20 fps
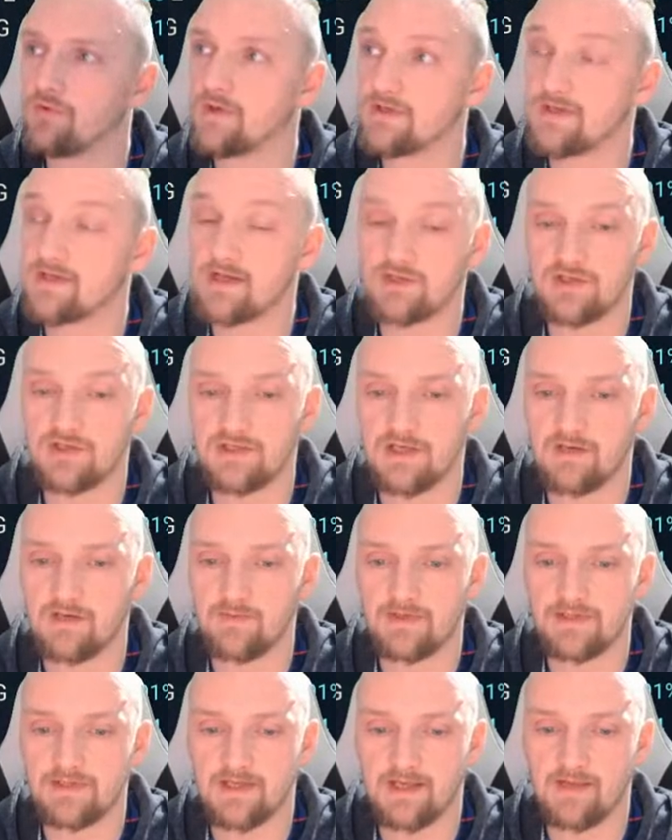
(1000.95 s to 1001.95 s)
It's actually telling
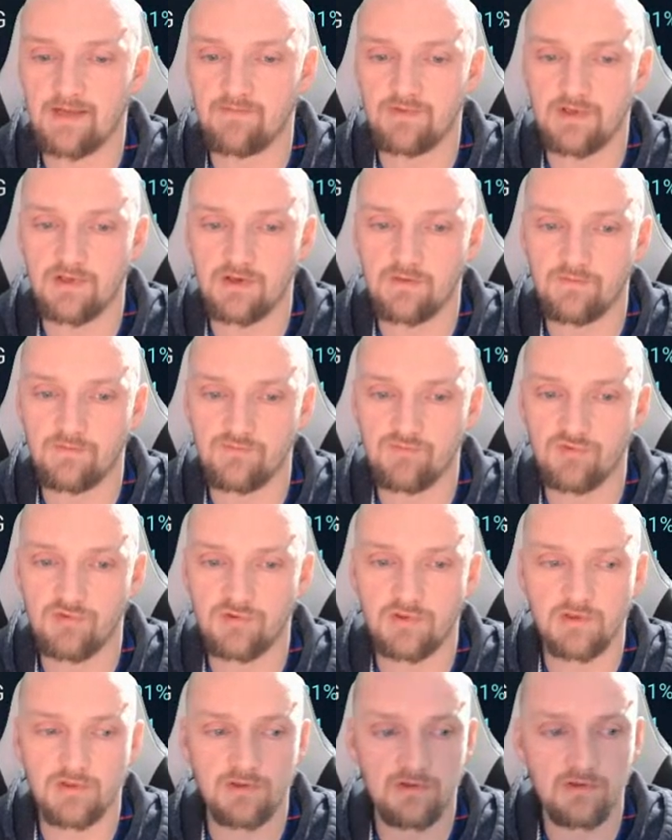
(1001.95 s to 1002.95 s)
me to take everything off of
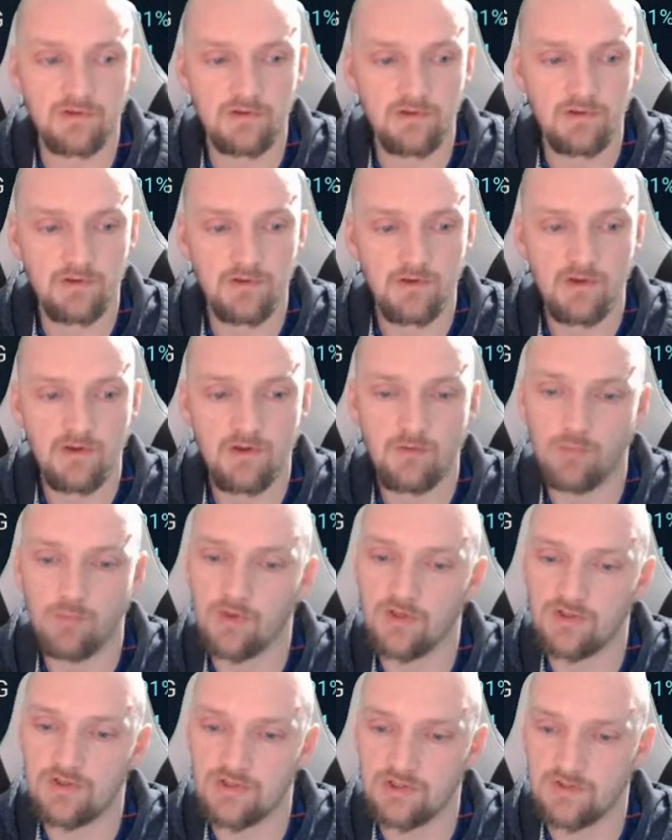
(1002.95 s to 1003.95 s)
Ronda,
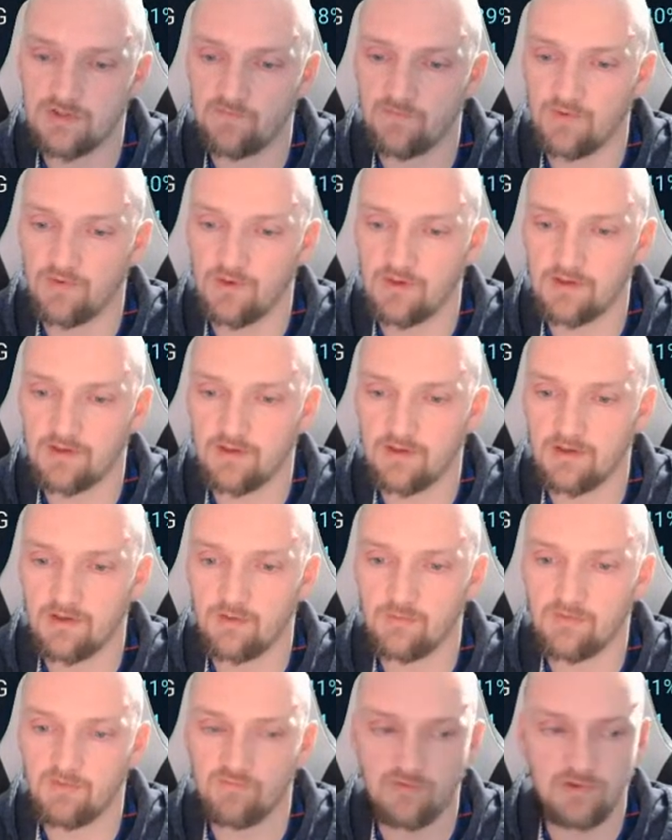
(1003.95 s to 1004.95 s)
which is fine. I know
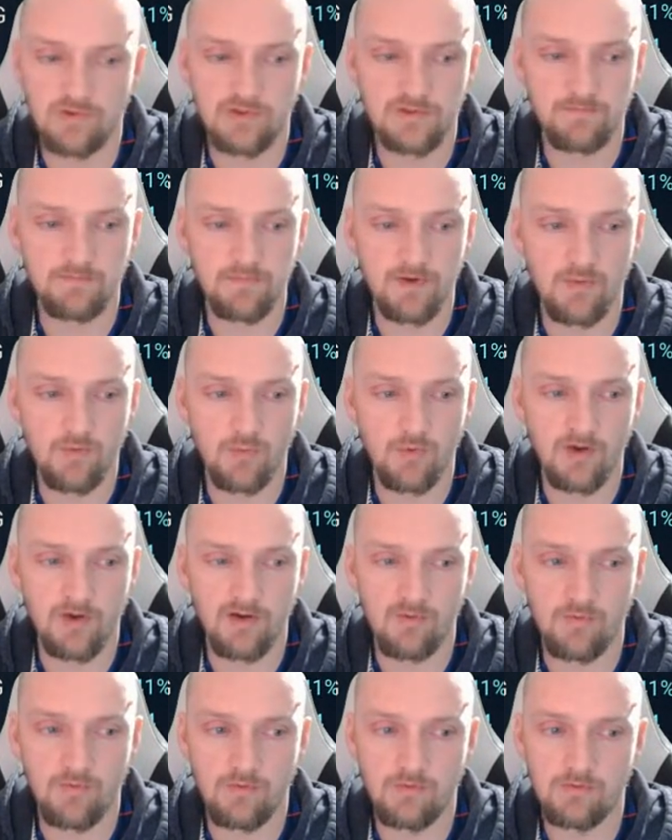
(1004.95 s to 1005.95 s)
my Ronda's built
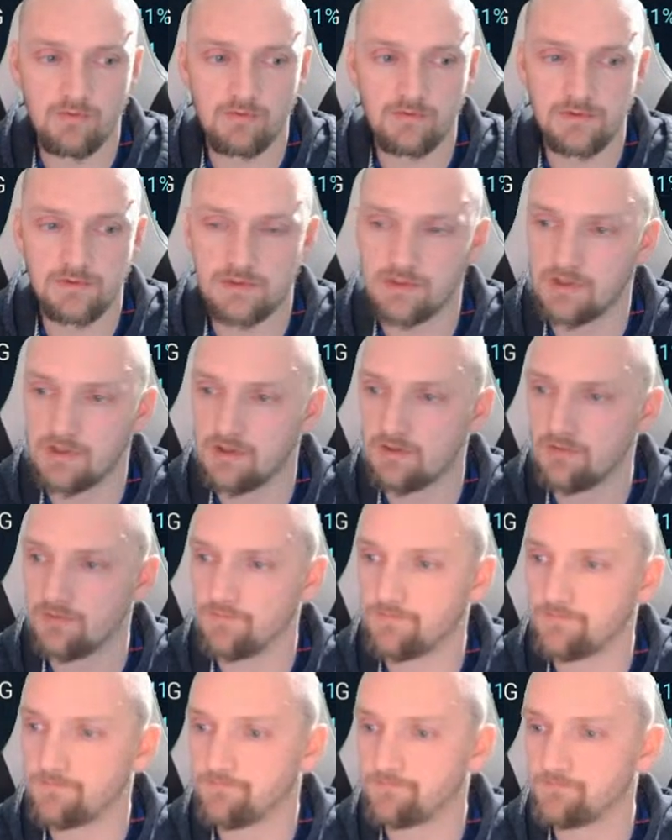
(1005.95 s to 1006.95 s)
well, so
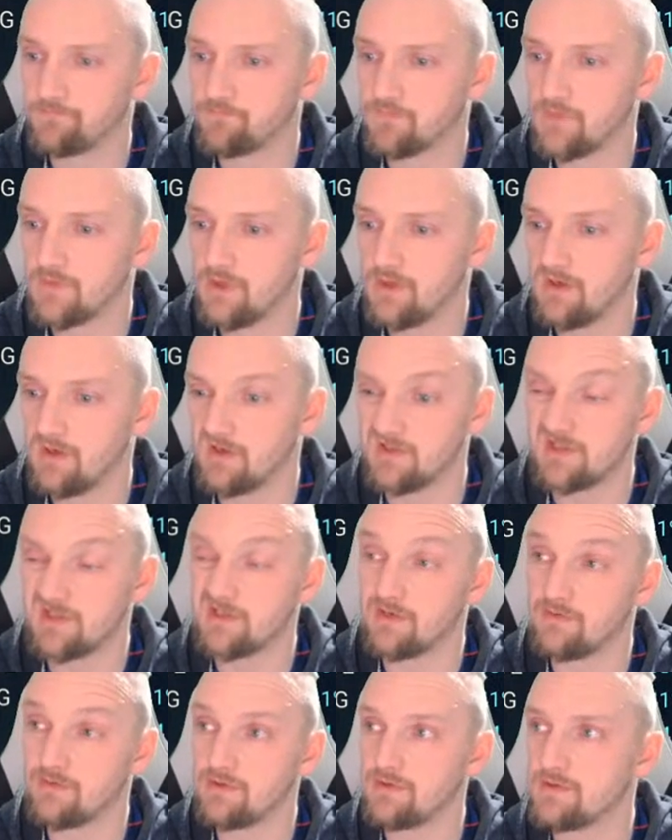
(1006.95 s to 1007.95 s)
I just
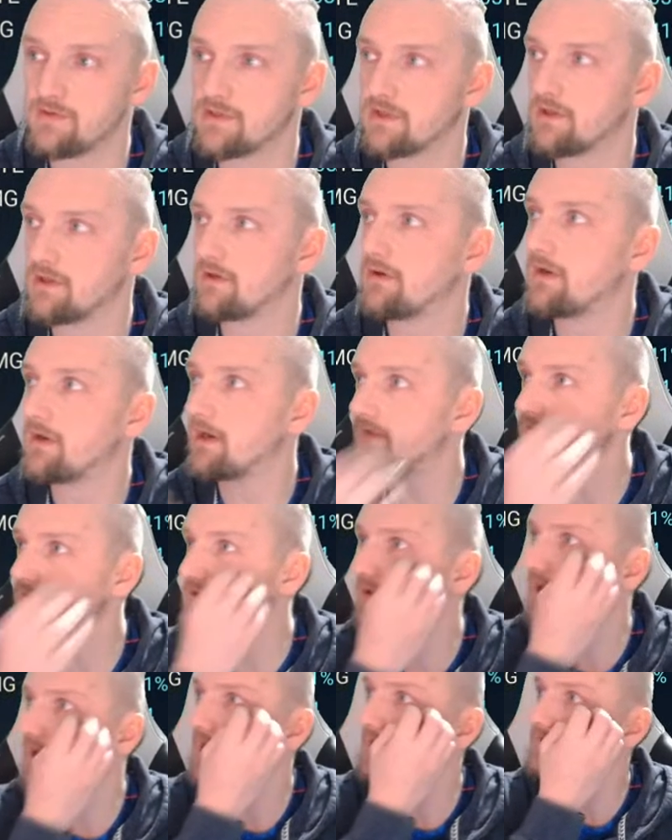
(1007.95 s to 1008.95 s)
don't use her. I'll
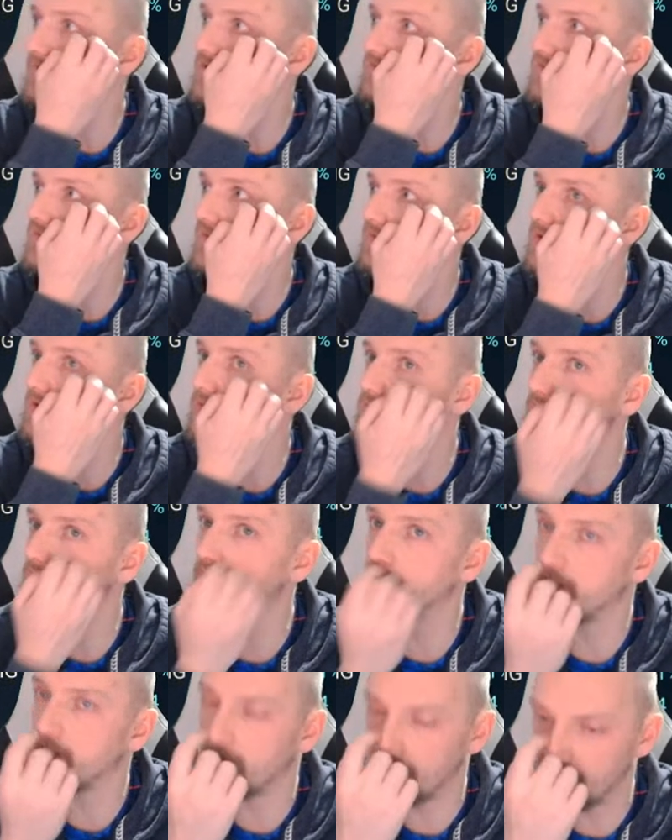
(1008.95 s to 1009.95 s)
have to rebuild
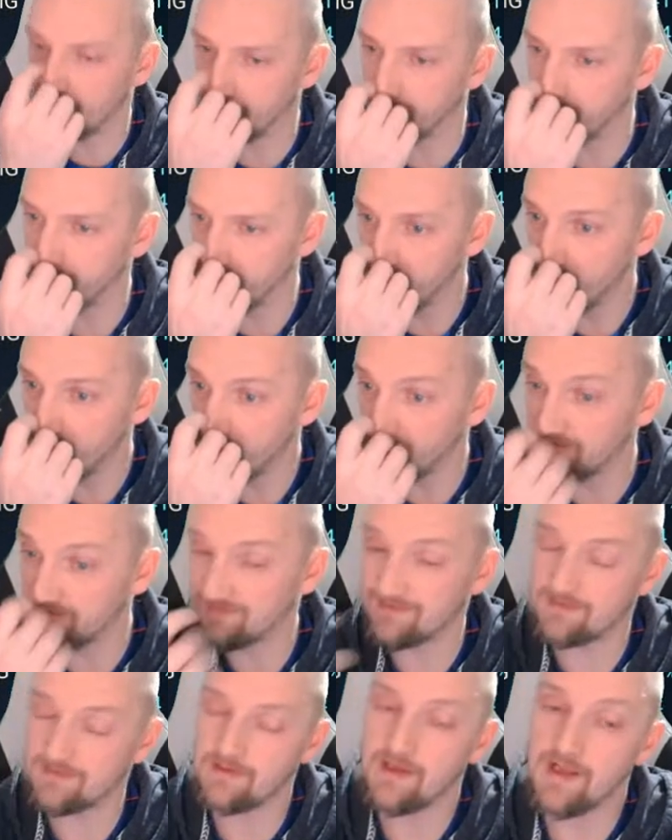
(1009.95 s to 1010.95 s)
her.
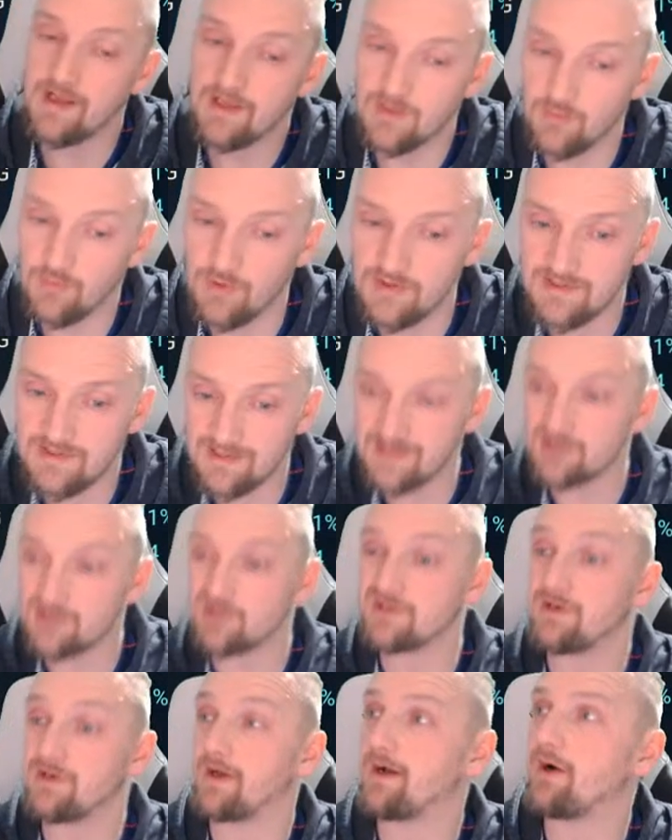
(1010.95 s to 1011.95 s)
The worst thing is
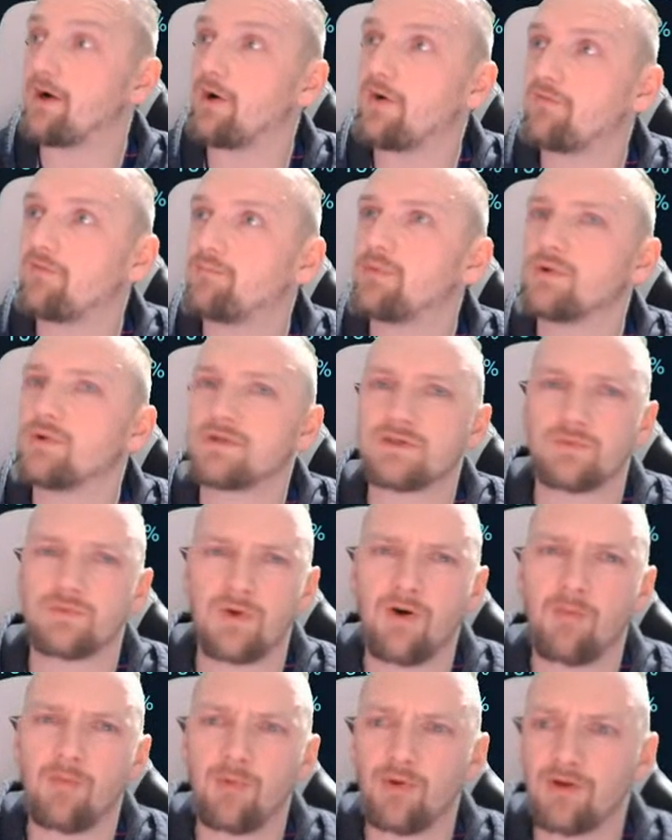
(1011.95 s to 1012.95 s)
she's like half booked as well.